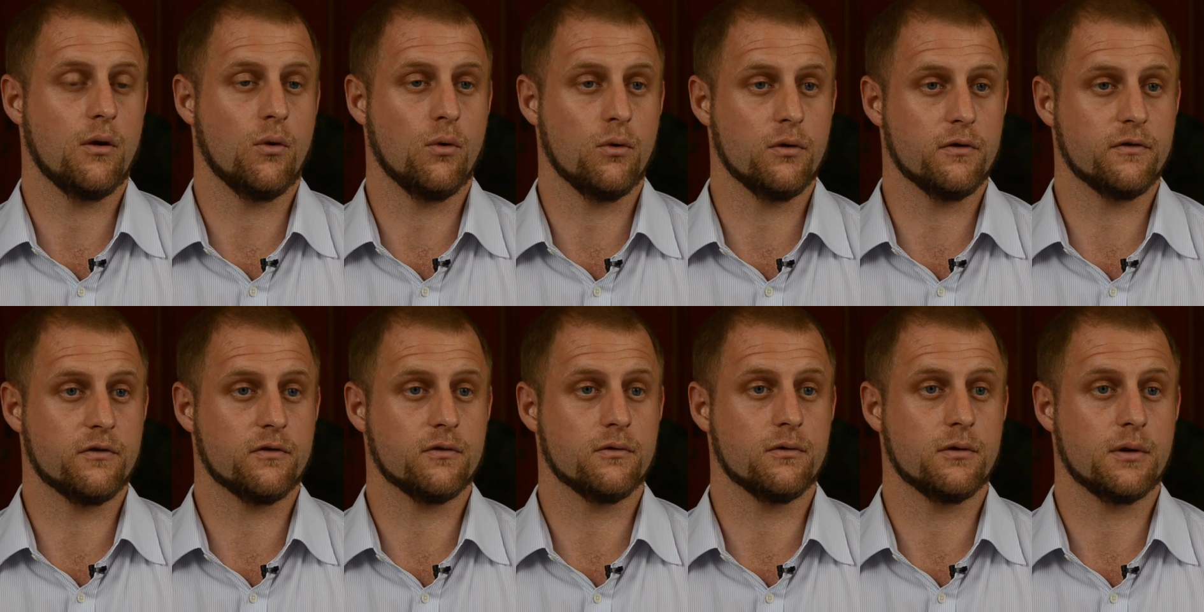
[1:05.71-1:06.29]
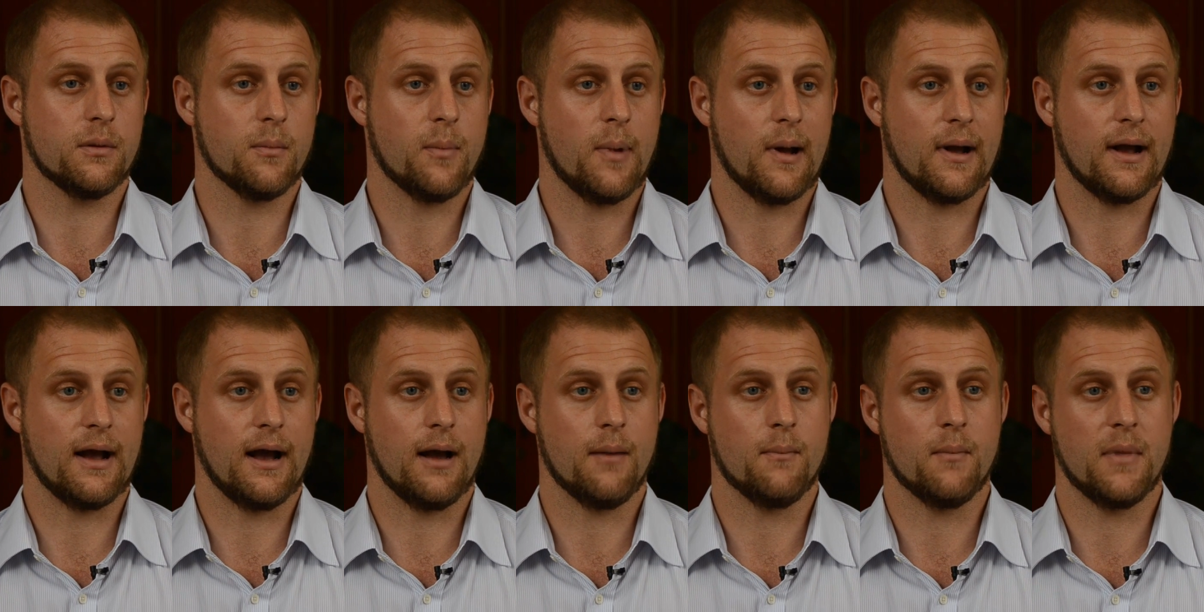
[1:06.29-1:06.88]
Also in
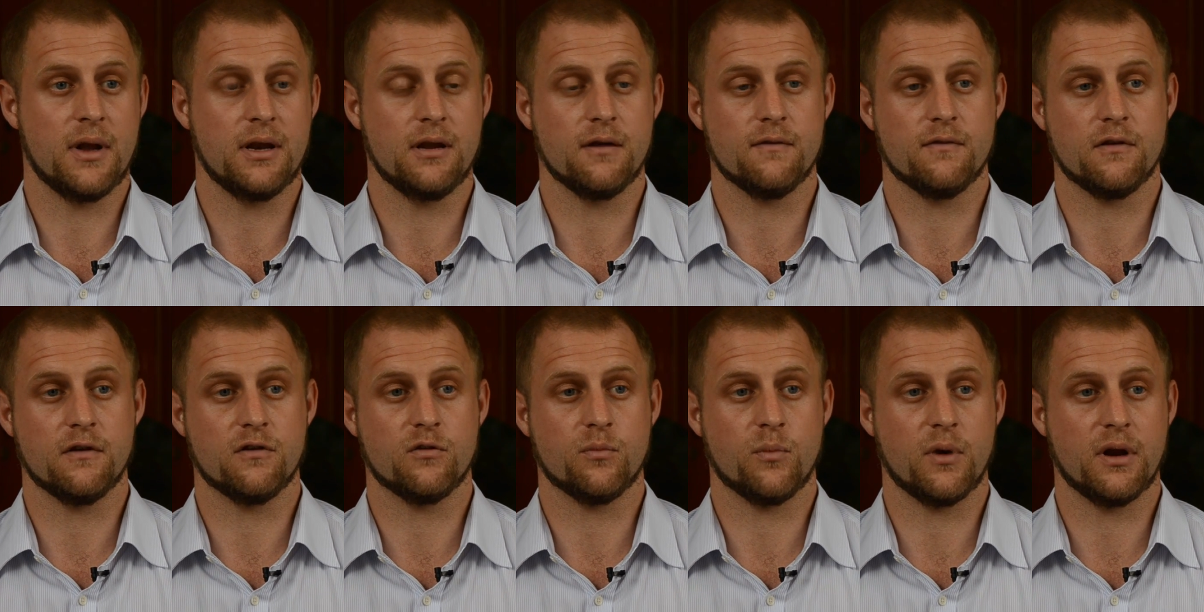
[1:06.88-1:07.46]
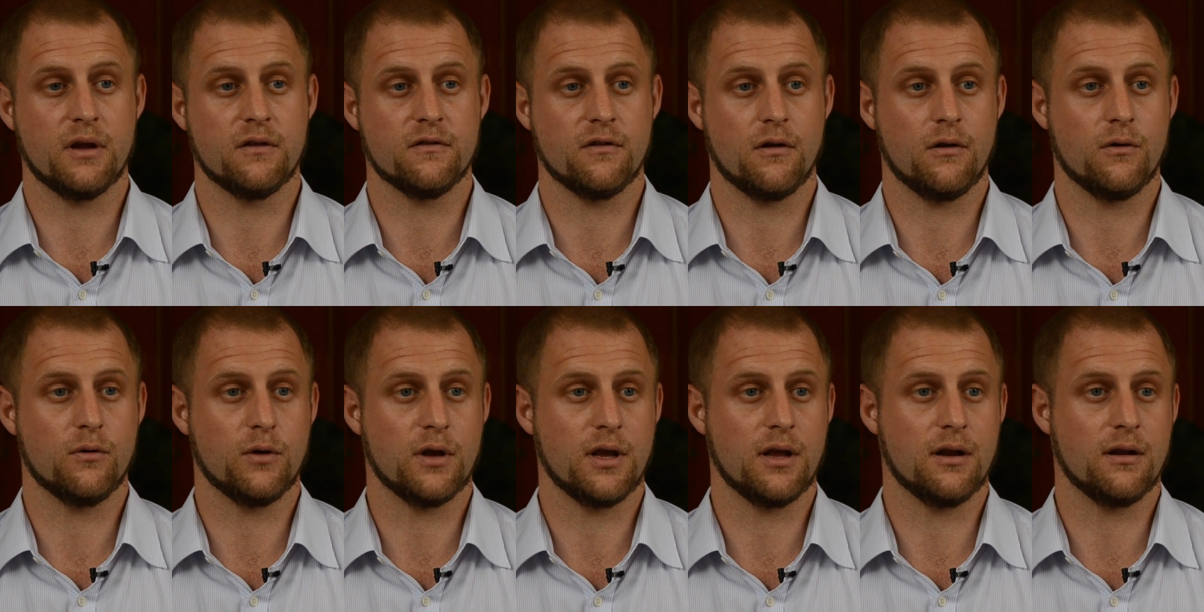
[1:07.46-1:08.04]
Pakar, many of the springs are
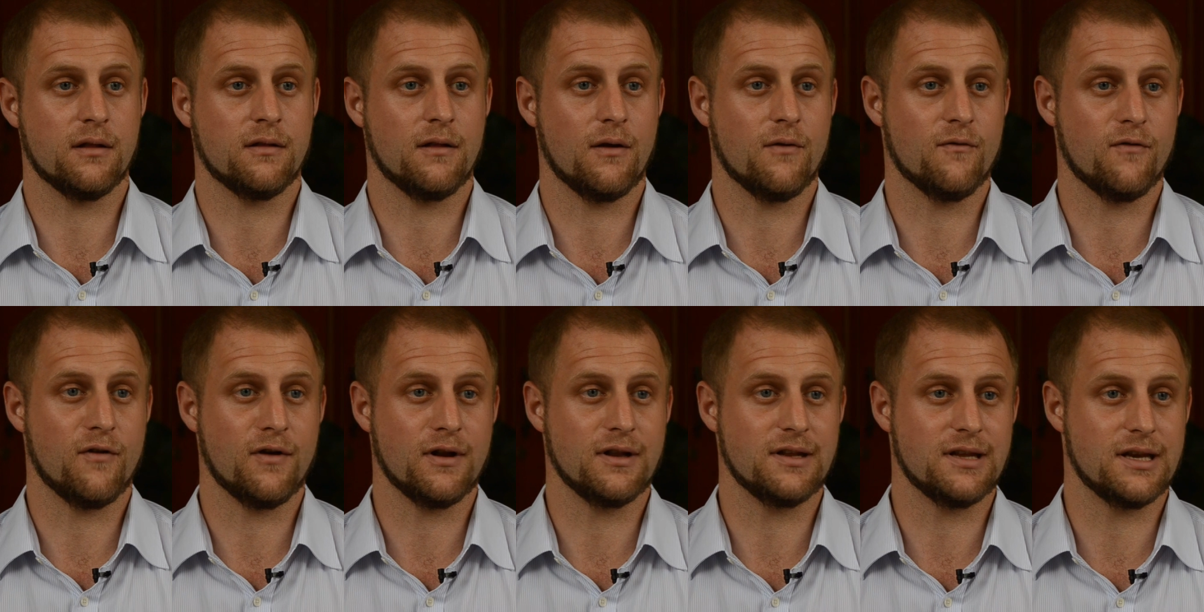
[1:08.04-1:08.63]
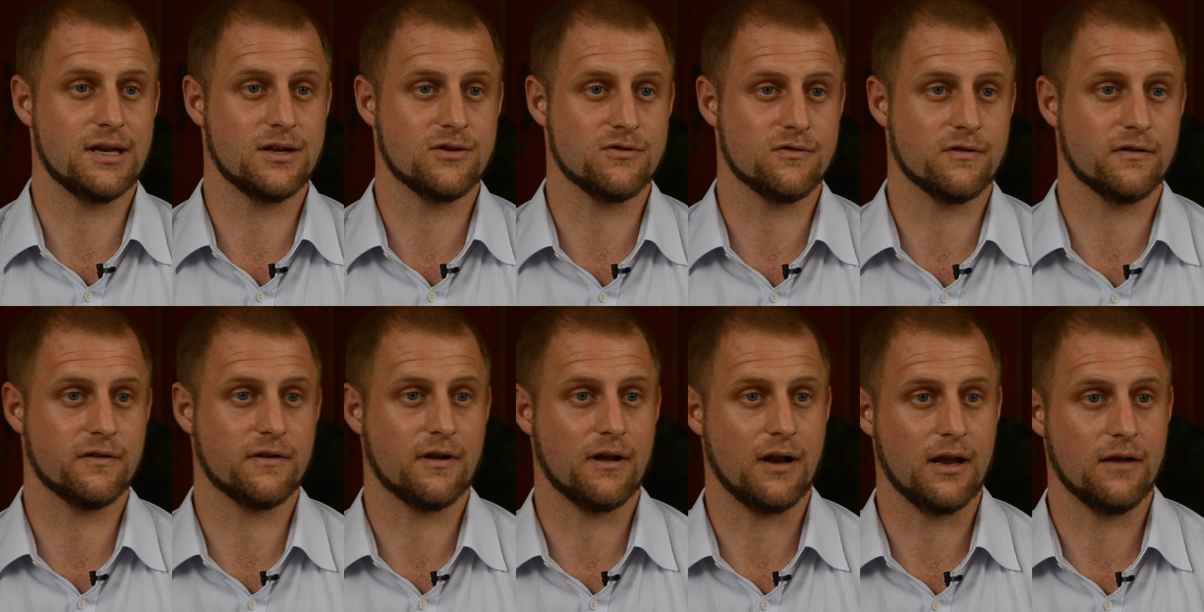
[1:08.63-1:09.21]
located down very
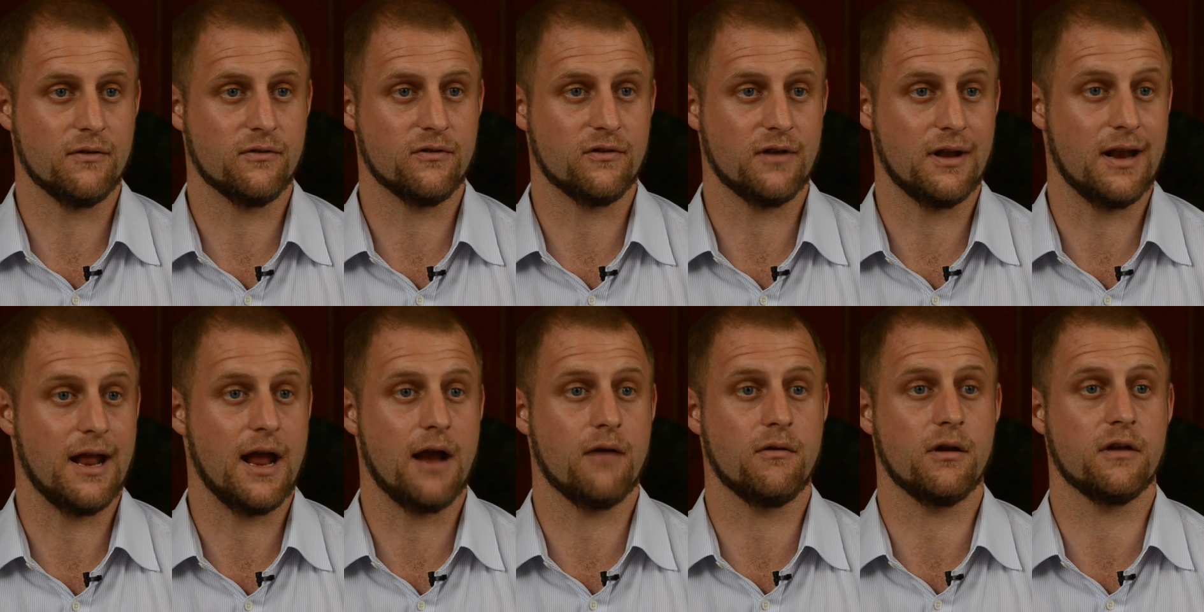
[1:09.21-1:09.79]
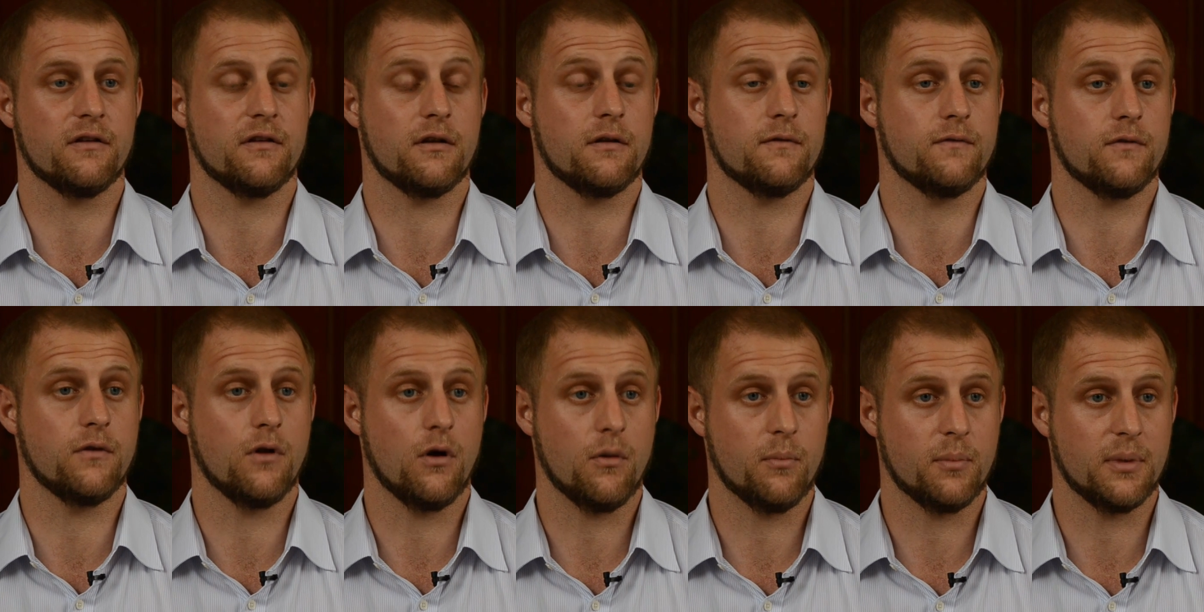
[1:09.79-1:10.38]
dangerous cliffs in areas that
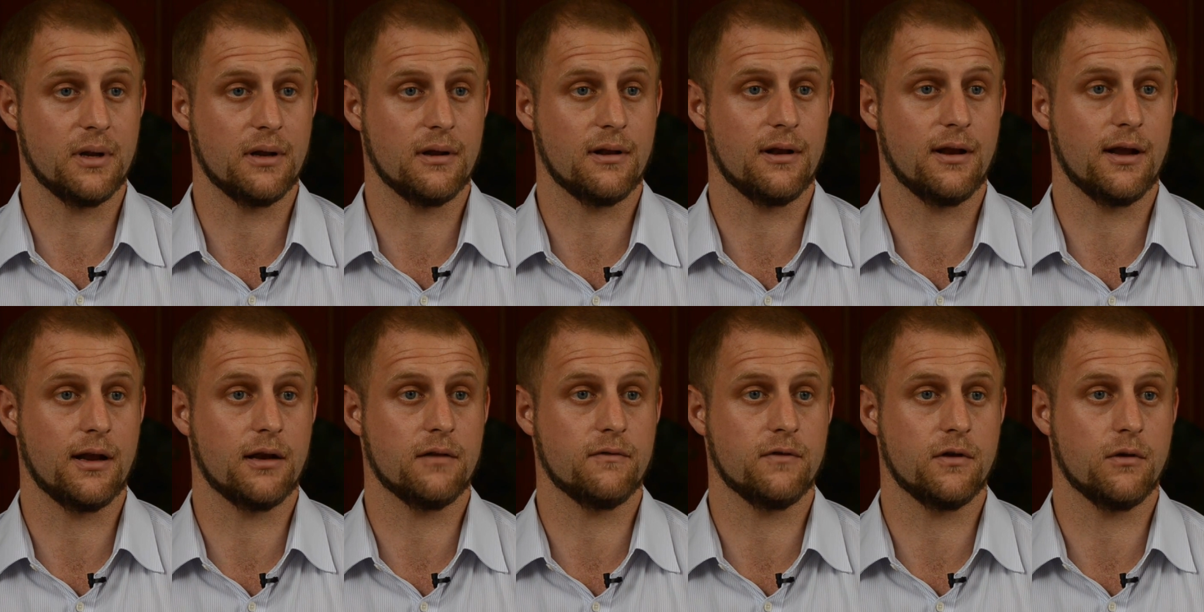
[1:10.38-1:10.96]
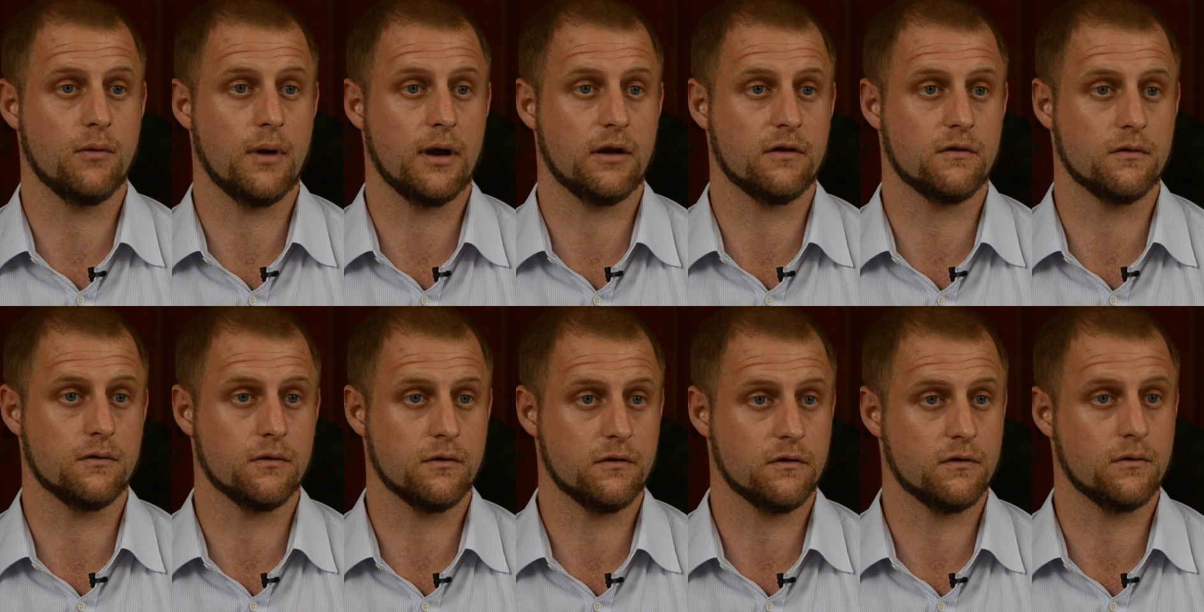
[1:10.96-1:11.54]
have not been cleared of
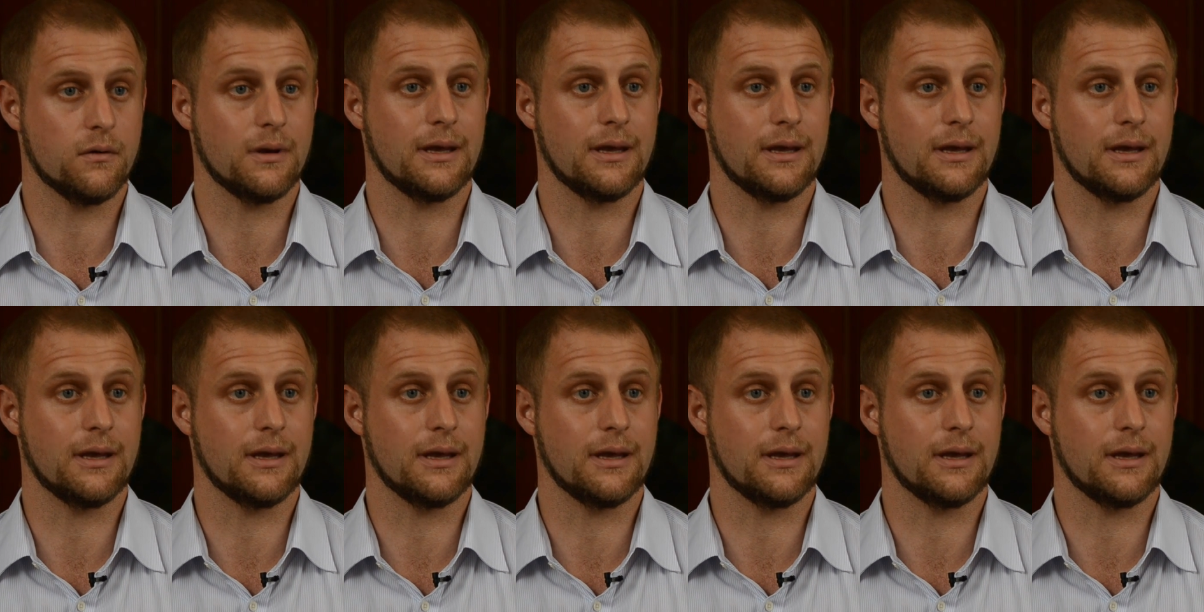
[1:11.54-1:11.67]
UXOs,